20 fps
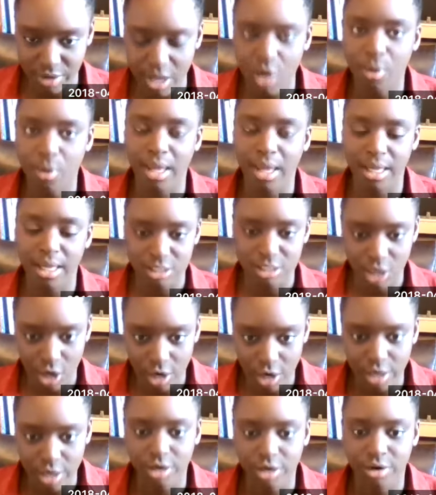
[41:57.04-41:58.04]
Okay, it's
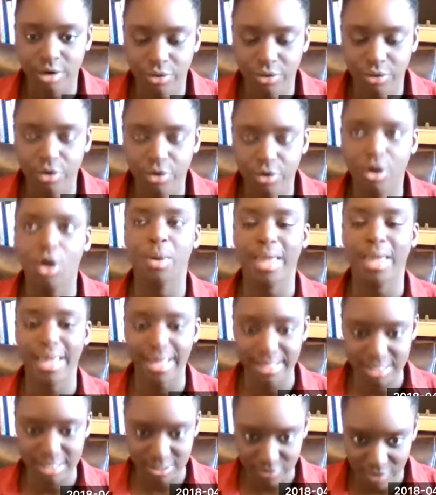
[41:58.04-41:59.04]
hard earth, or okay,
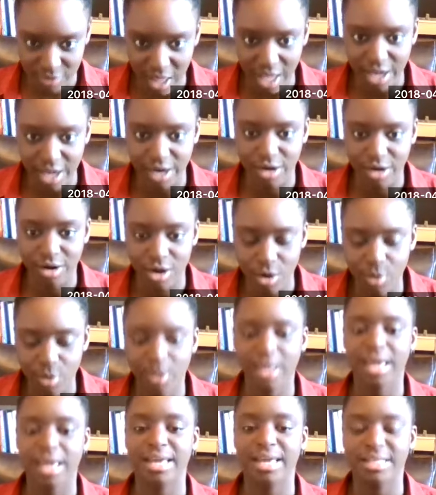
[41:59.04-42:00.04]
it's fire.
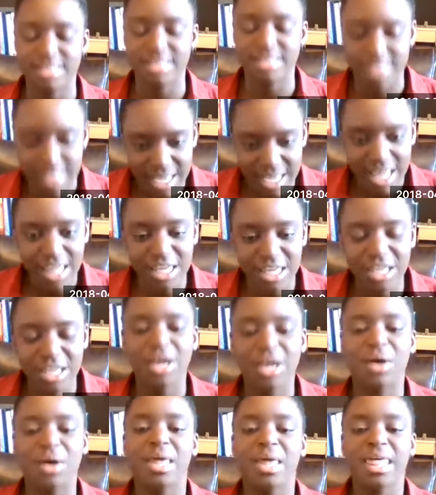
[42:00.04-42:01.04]
Okay, it's, you
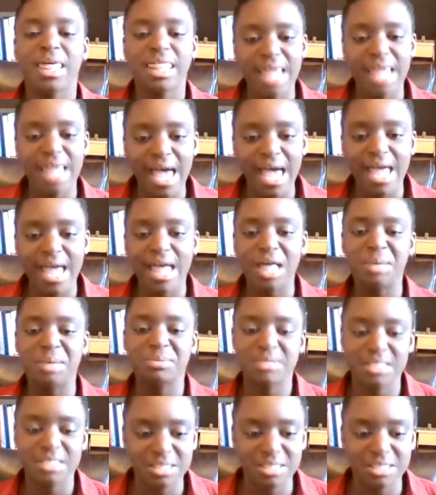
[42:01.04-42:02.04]
know, that
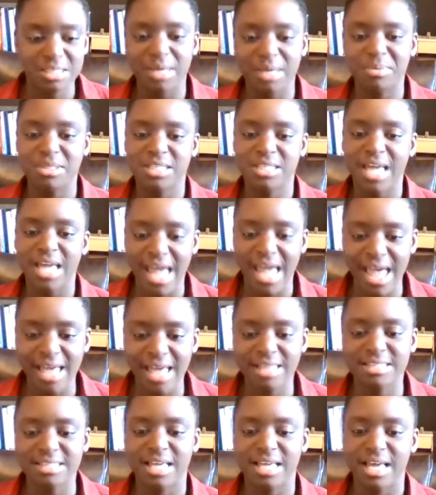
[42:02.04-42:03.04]
helps us to be able to
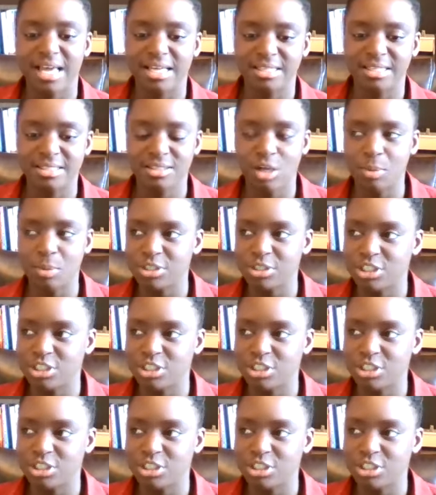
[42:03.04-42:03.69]
access almost